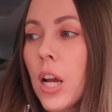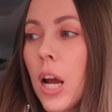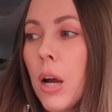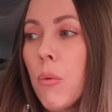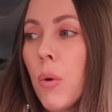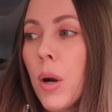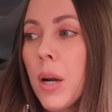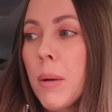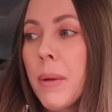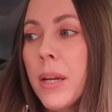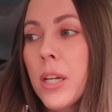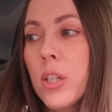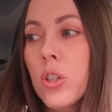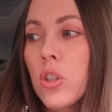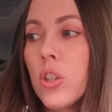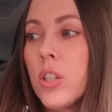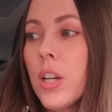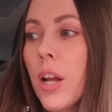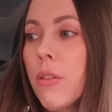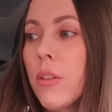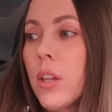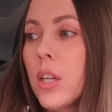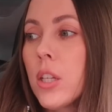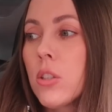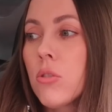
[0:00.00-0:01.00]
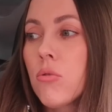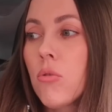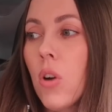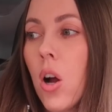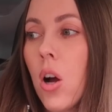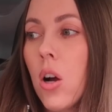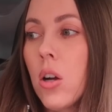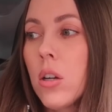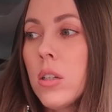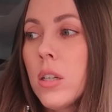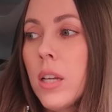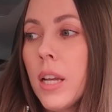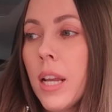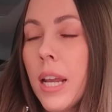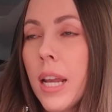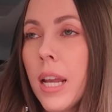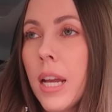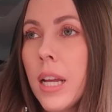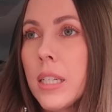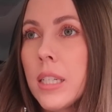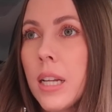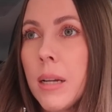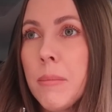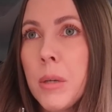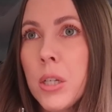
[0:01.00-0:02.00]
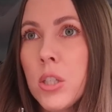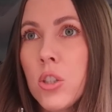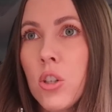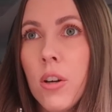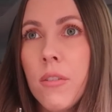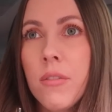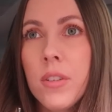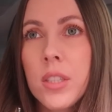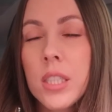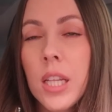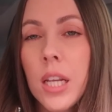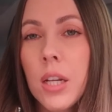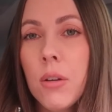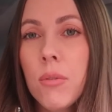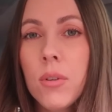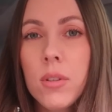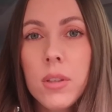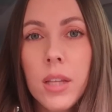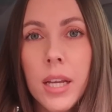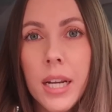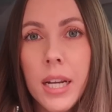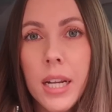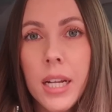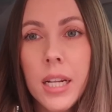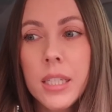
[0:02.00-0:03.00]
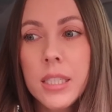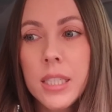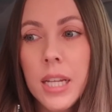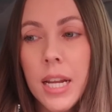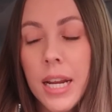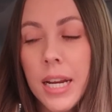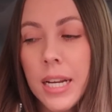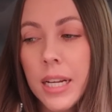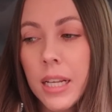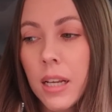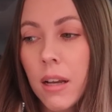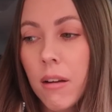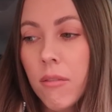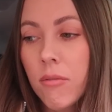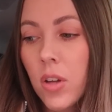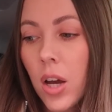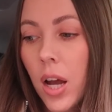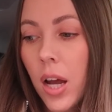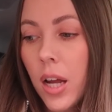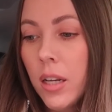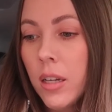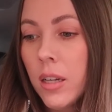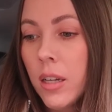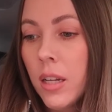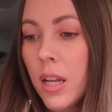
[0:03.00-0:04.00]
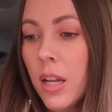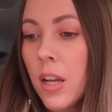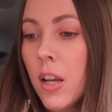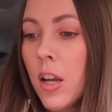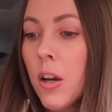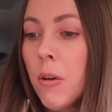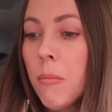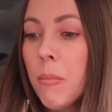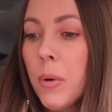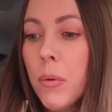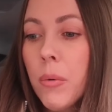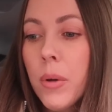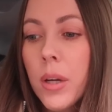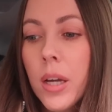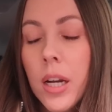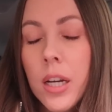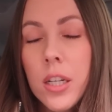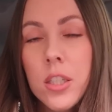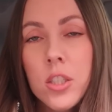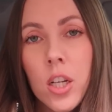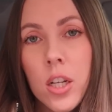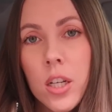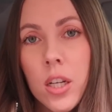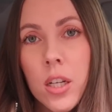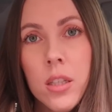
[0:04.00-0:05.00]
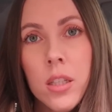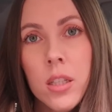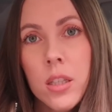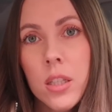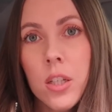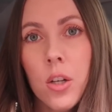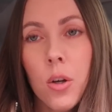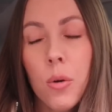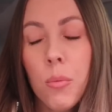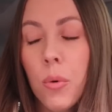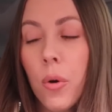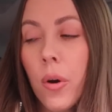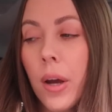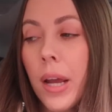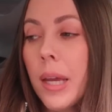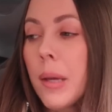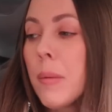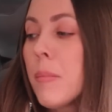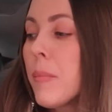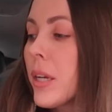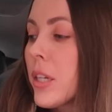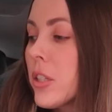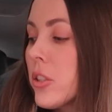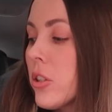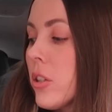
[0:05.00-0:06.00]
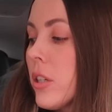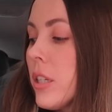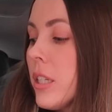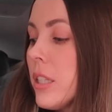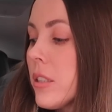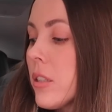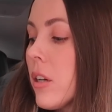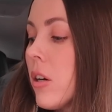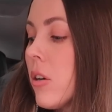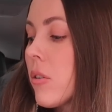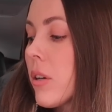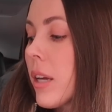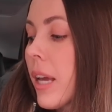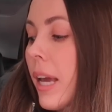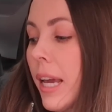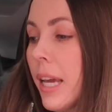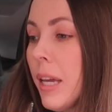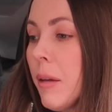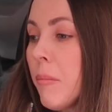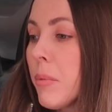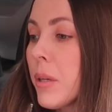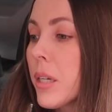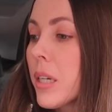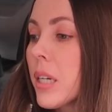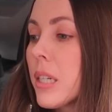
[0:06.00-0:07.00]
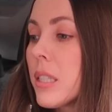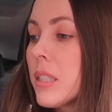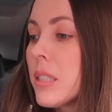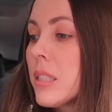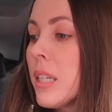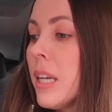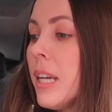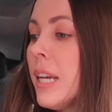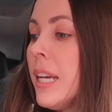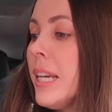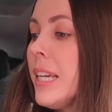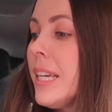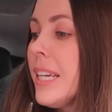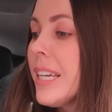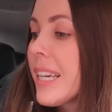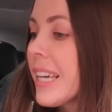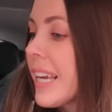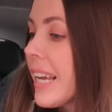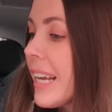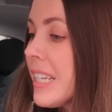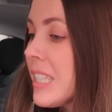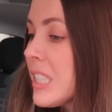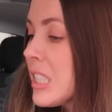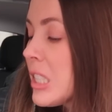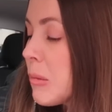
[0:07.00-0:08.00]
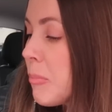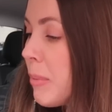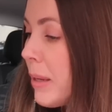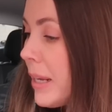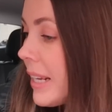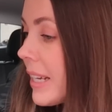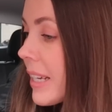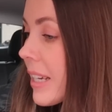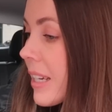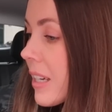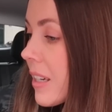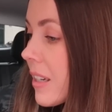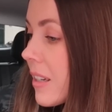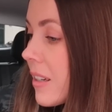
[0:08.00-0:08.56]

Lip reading: want to make sure nothing's wrong, and I'm not sure if it's like related to any of that, but we got to check on the little boy, make sure he's okay, because he can't speak.